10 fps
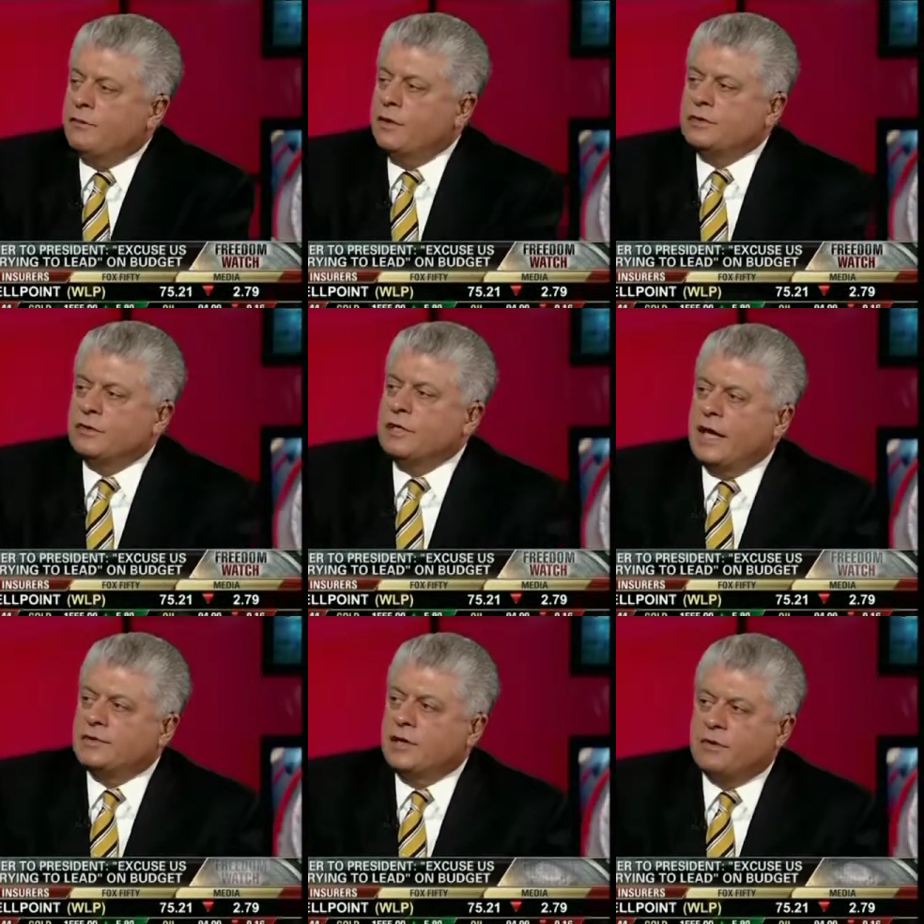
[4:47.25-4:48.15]
that votes for
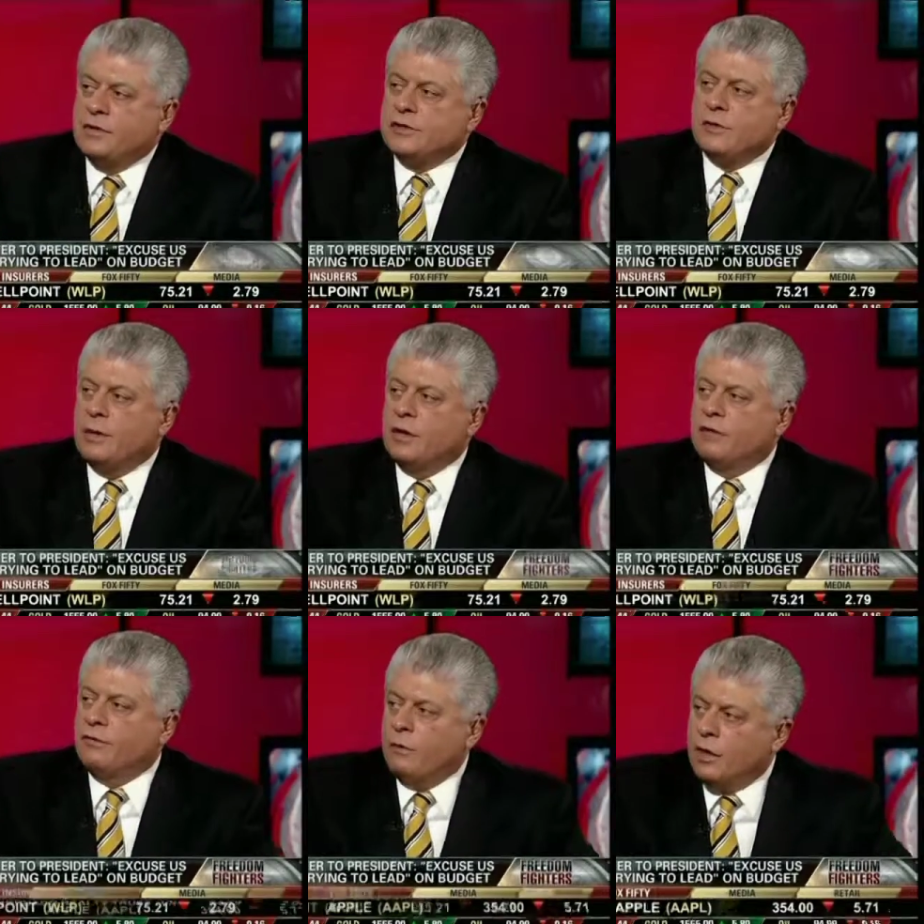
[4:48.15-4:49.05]
tax increases will be looking
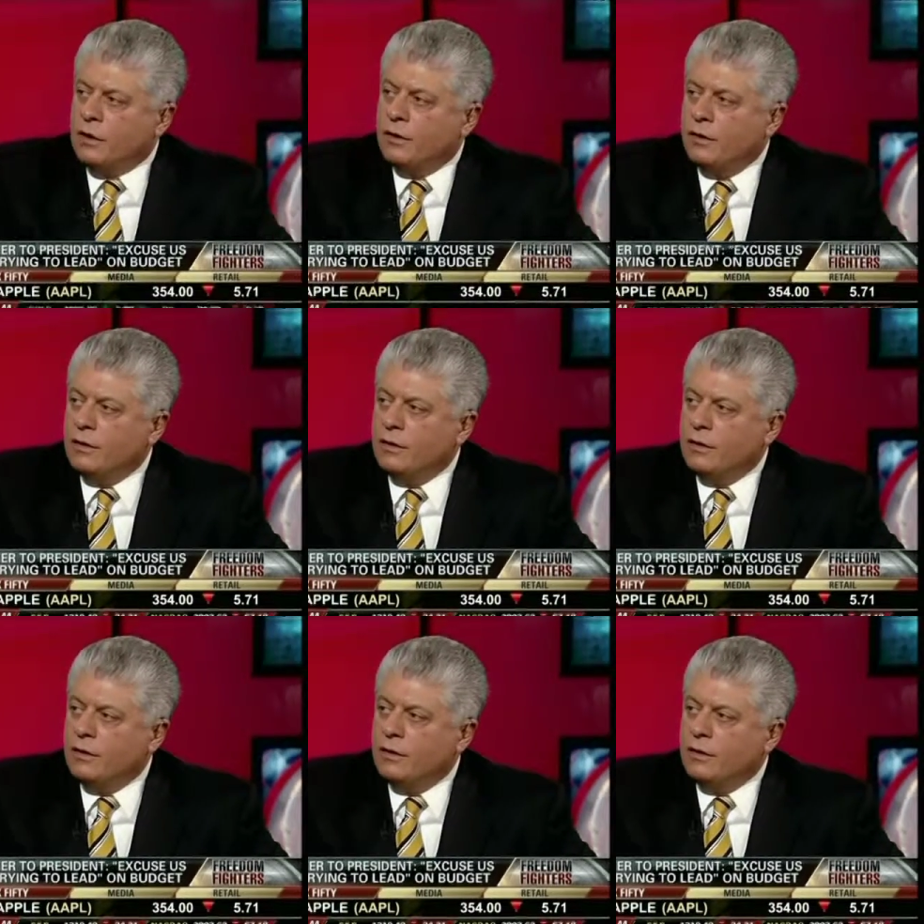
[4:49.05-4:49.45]
for work.